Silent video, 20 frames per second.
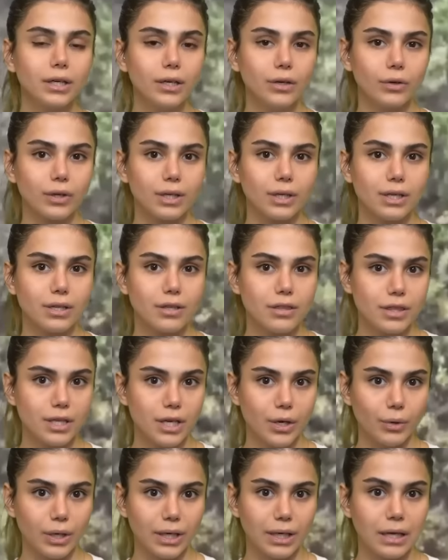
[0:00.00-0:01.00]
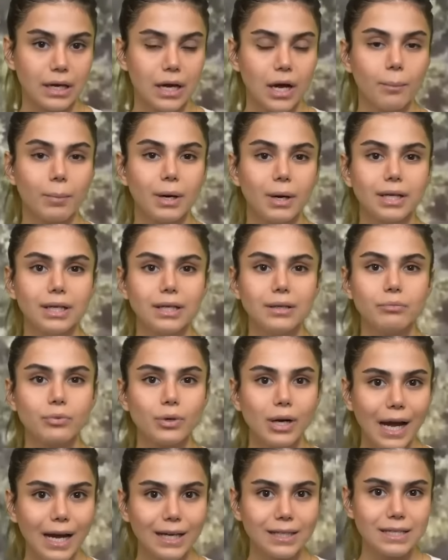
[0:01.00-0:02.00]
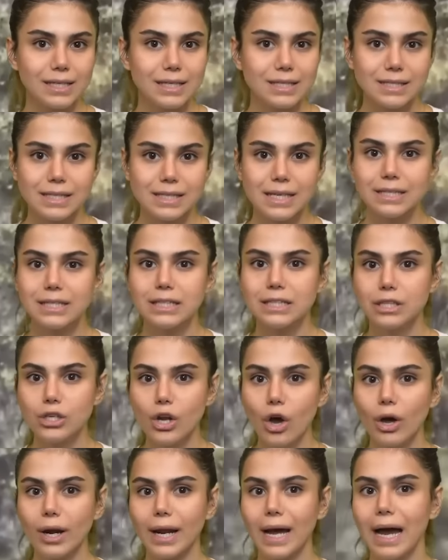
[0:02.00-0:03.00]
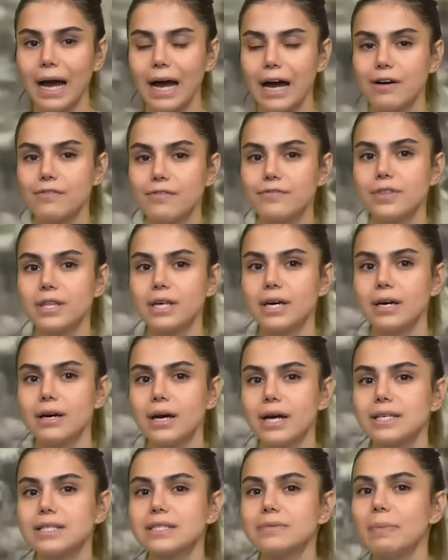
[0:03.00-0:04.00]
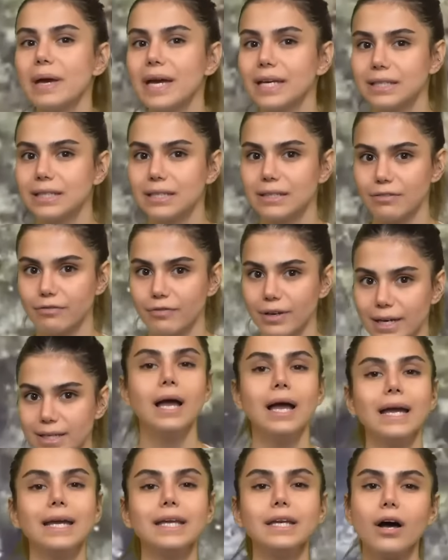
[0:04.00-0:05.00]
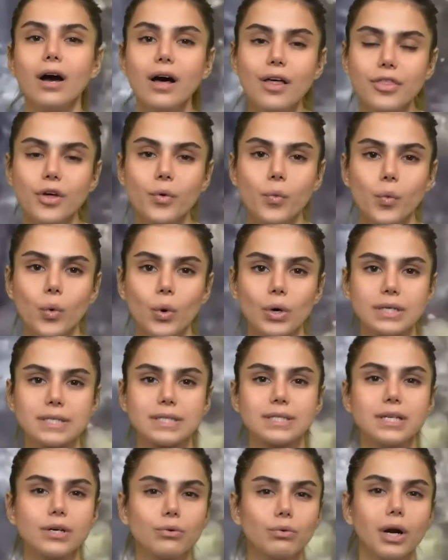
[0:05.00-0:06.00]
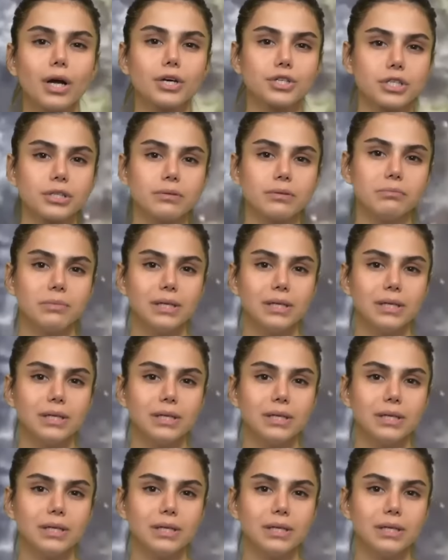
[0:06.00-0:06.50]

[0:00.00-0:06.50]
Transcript: good in theory, but in practice they did not have the expected effect. In other words, the Russian